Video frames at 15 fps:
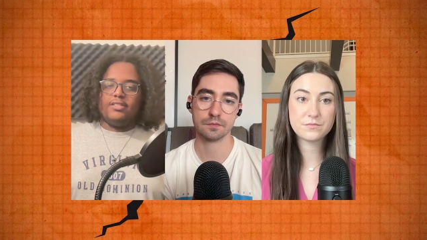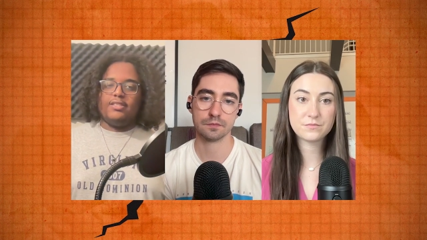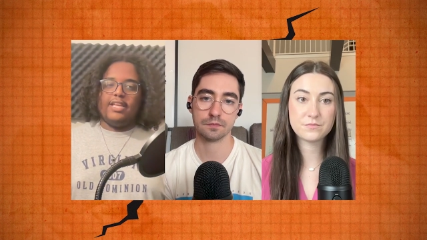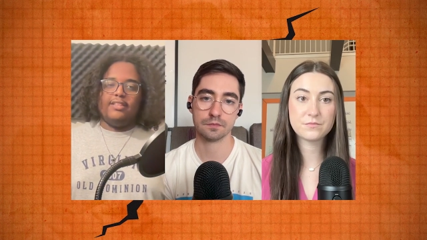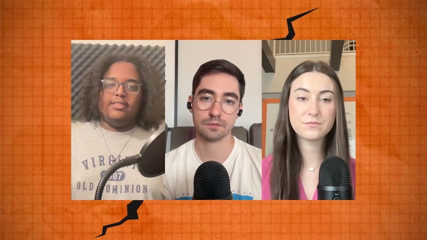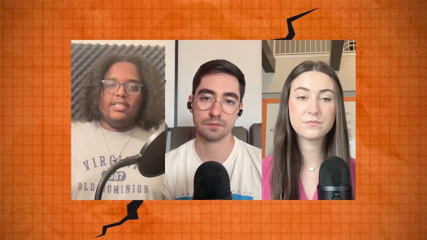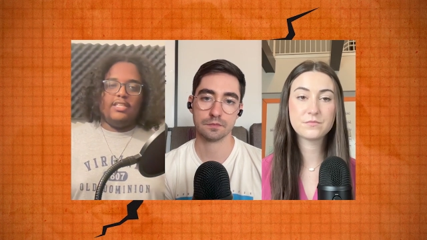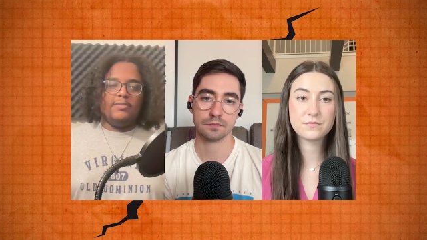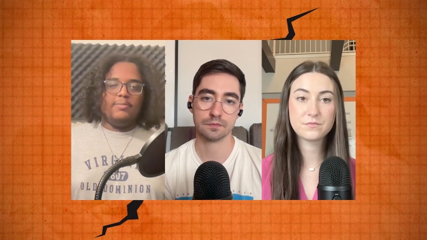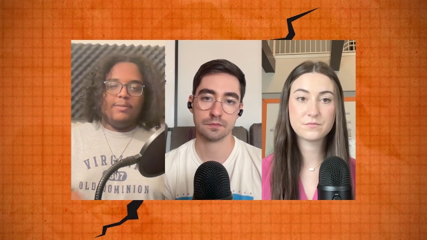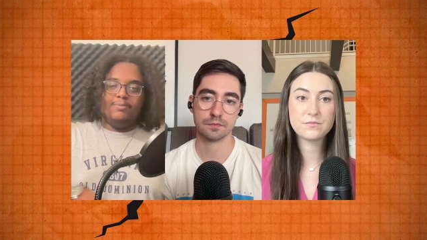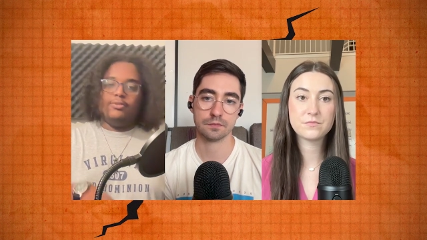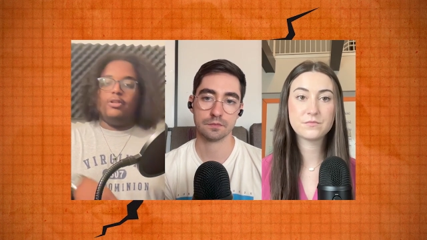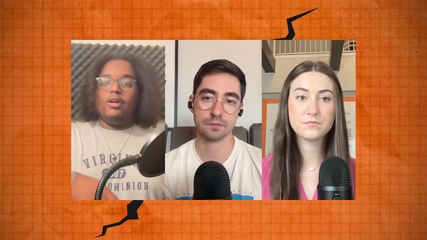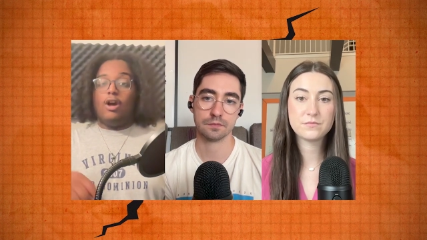Speaker 1: that these
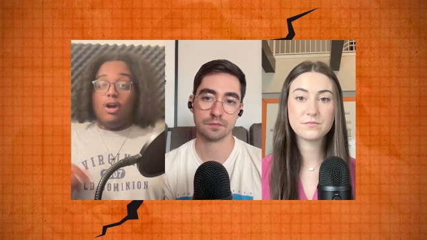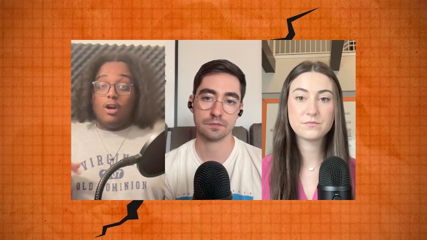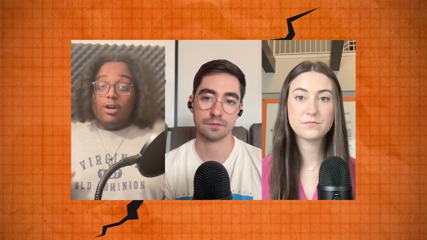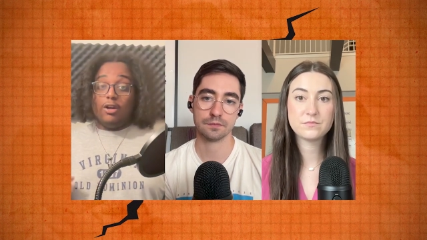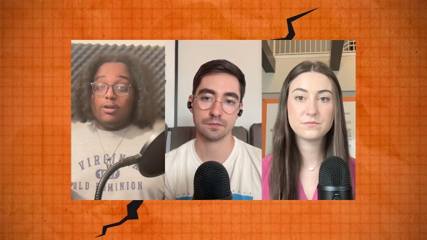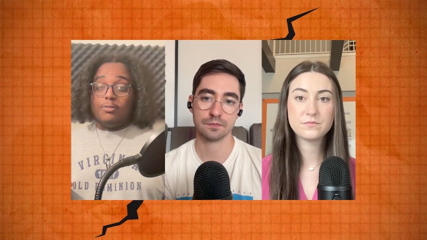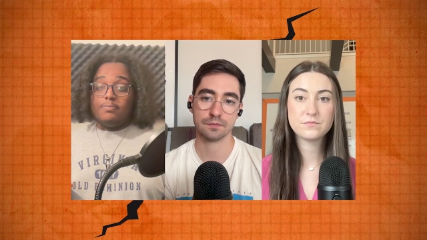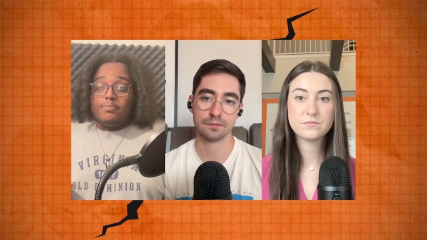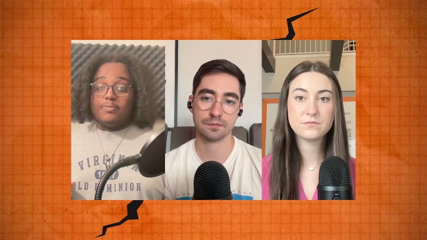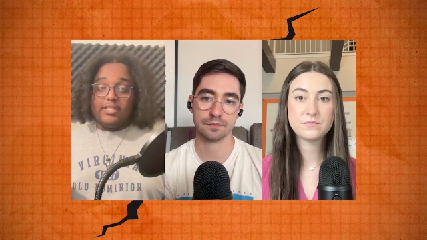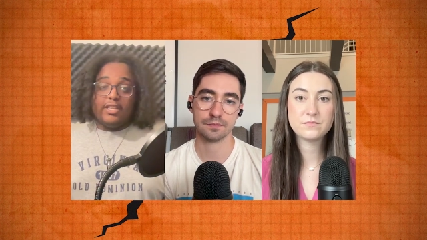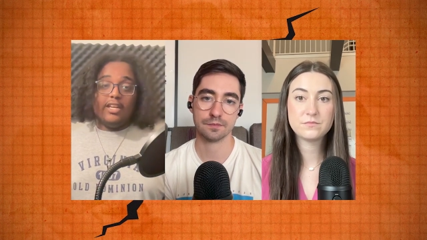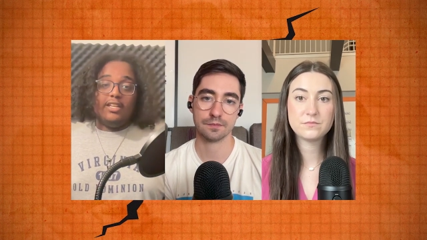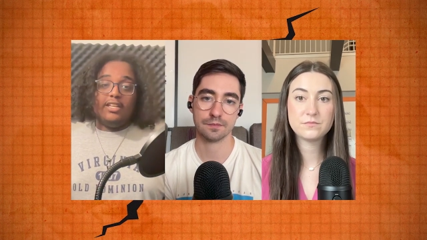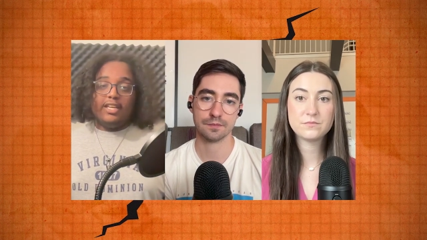people are
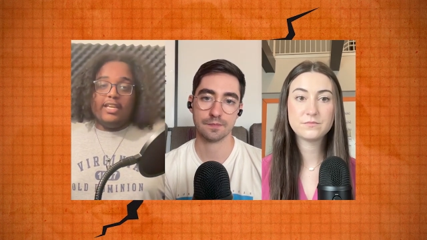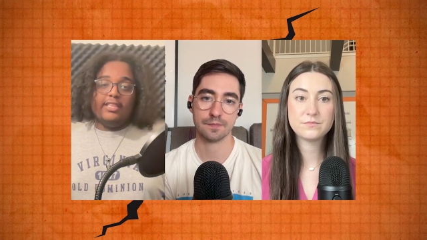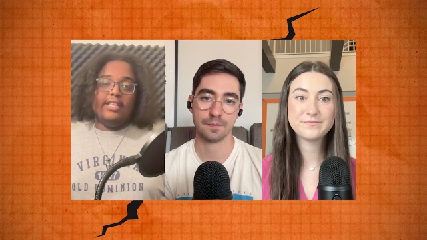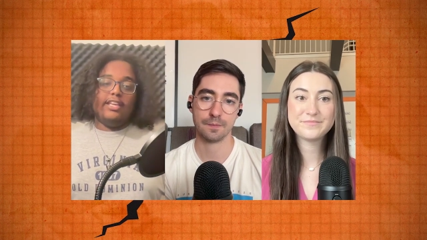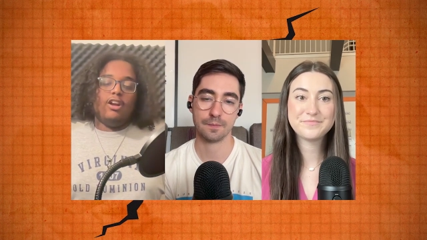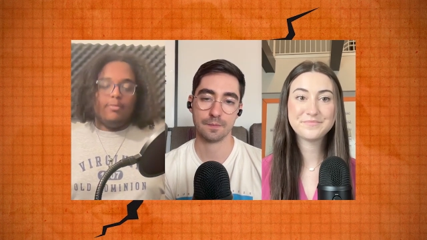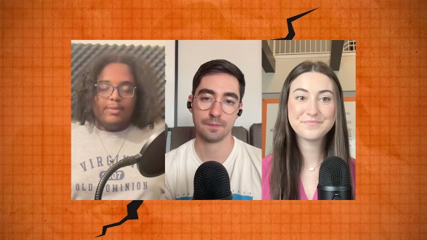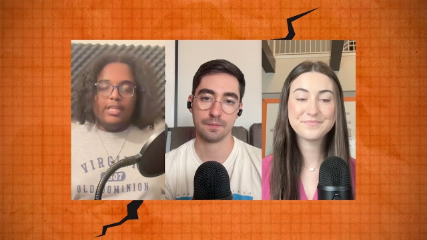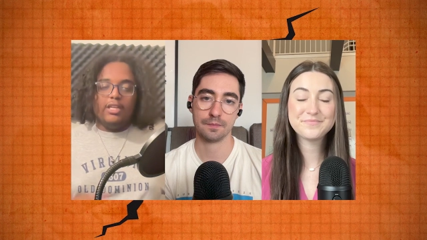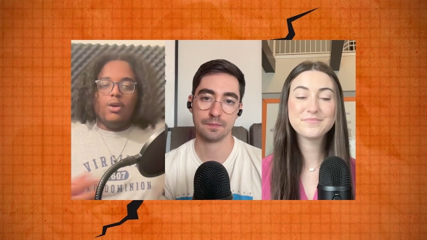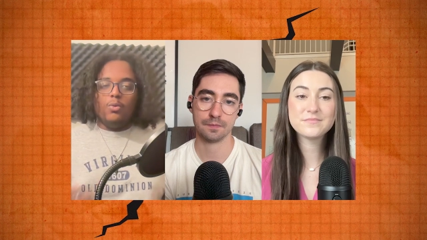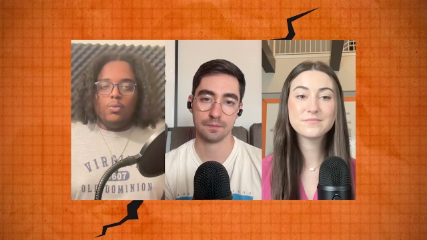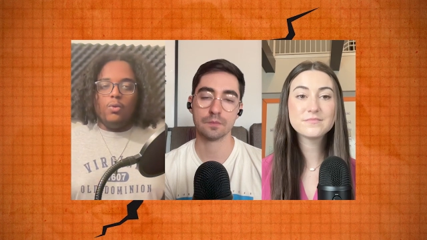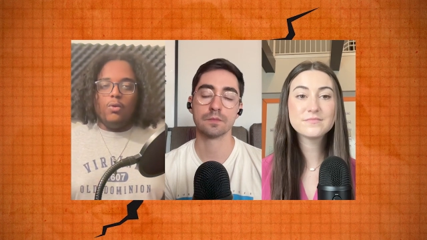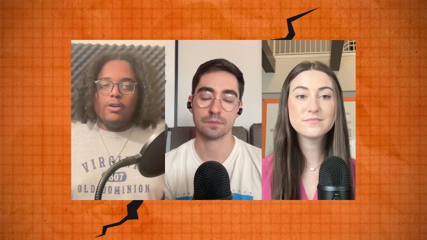studying and they are being
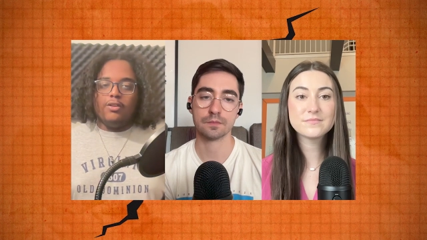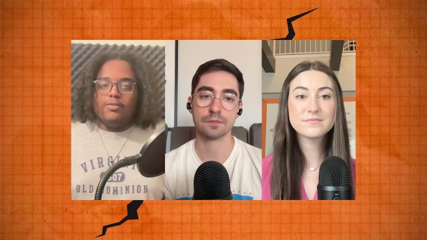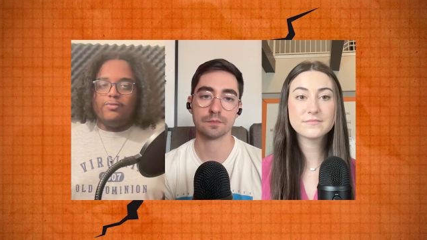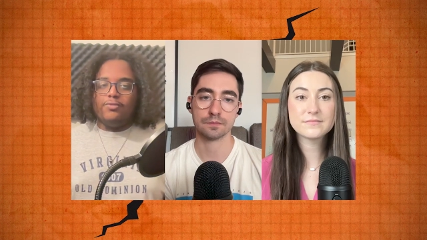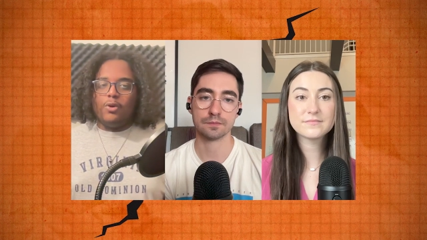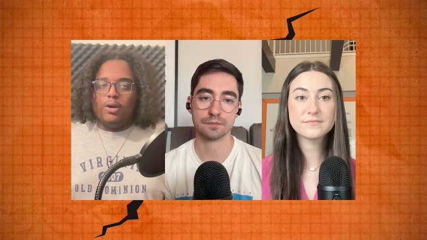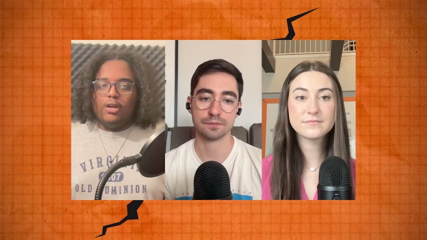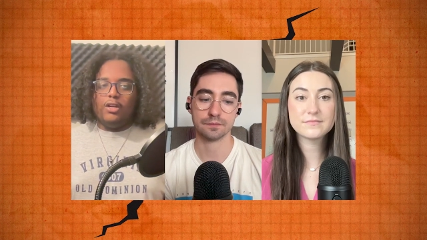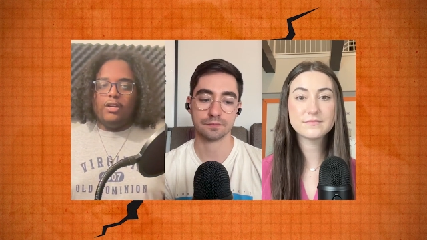awarded for,